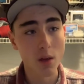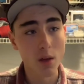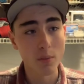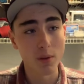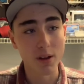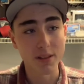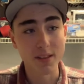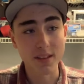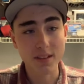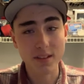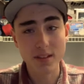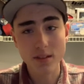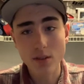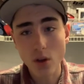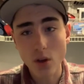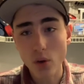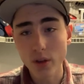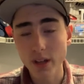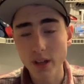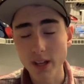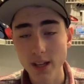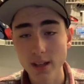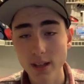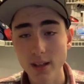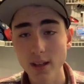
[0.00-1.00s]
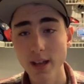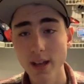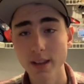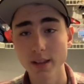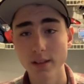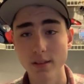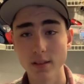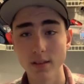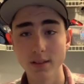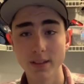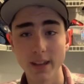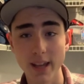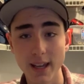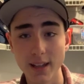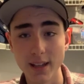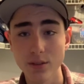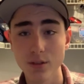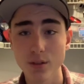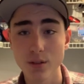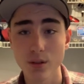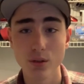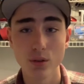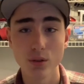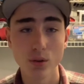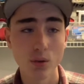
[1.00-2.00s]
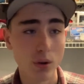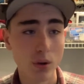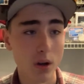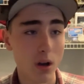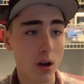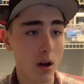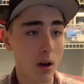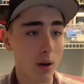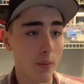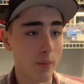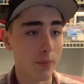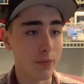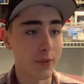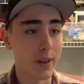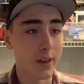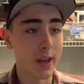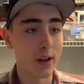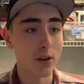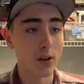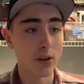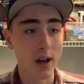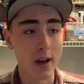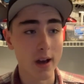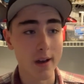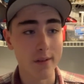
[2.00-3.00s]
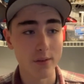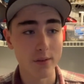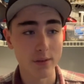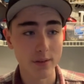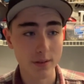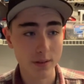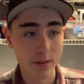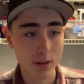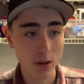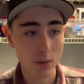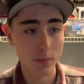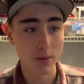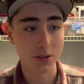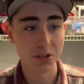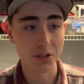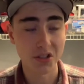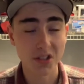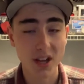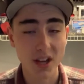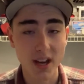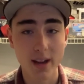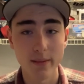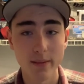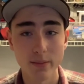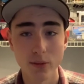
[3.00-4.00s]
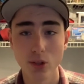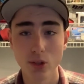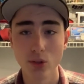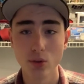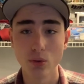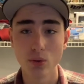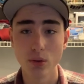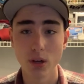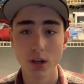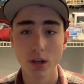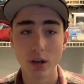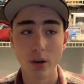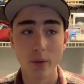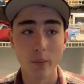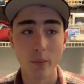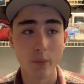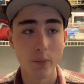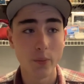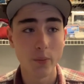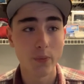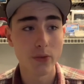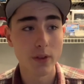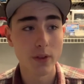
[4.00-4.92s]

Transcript: But this is the only end of the day two. Um, they only have so much time to. Um,